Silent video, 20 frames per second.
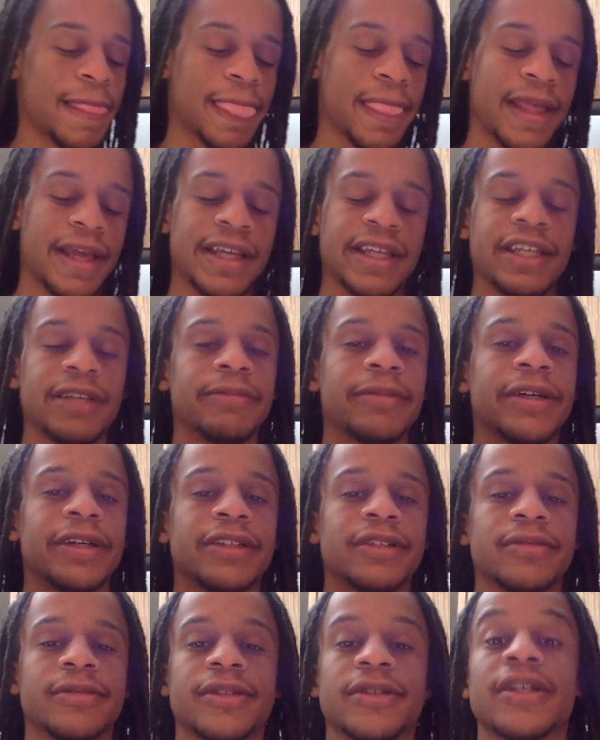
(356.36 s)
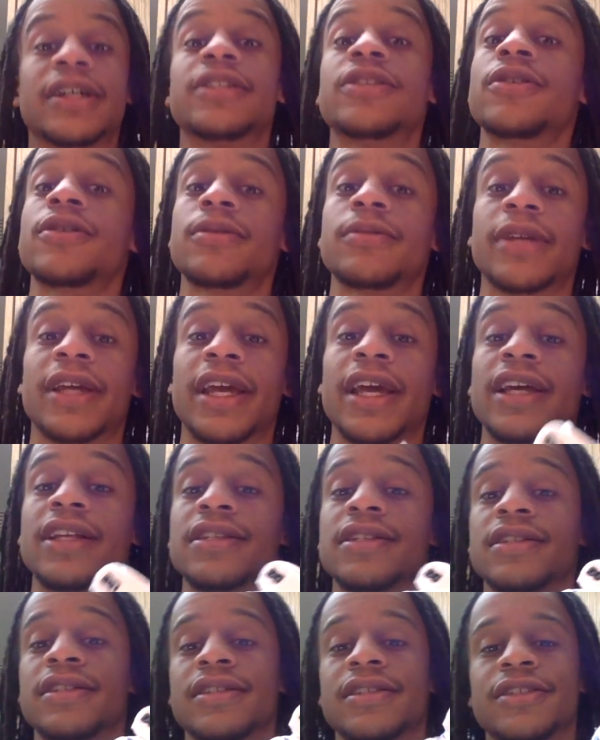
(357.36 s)
I emailed them, so I told them to
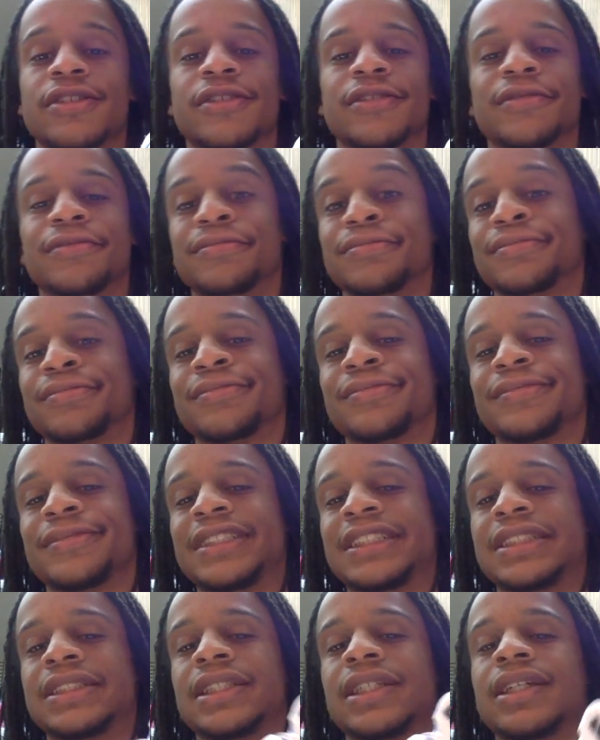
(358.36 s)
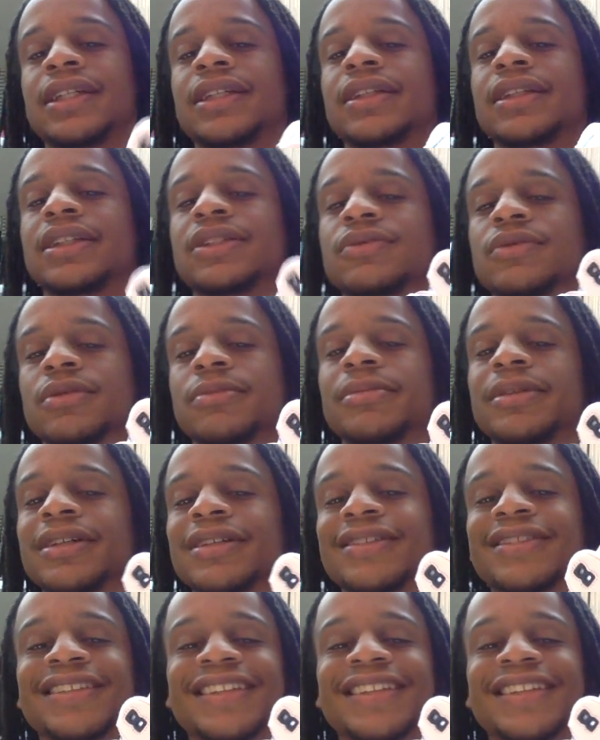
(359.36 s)
cancel it. So these will be on